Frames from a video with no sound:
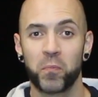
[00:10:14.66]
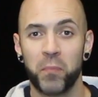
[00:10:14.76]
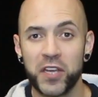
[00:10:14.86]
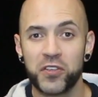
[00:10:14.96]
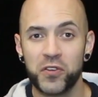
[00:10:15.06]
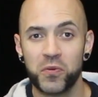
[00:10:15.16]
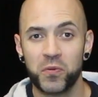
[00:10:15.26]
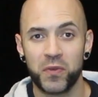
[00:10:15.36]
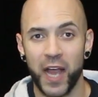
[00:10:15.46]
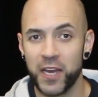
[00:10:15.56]
makes you
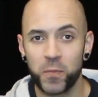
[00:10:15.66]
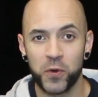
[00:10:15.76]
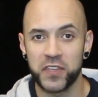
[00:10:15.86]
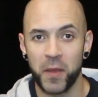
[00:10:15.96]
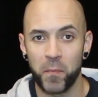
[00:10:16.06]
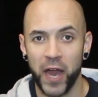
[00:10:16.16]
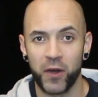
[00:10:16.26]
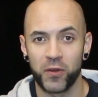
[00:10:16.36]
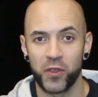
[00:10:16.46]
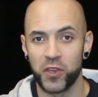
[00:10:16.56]
90%
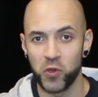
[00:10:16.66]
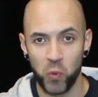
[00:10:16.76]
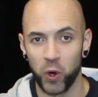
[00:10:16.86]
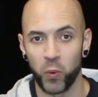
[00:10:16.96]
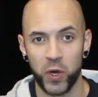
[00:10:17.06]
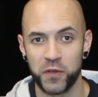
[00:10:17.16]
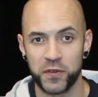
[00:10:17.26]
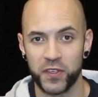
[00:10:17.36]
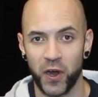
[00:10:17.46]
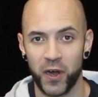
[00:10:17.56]
better than you were when you
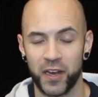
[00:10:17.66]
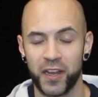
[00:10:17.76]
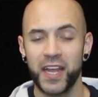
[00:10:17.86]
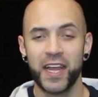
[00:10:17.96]
started.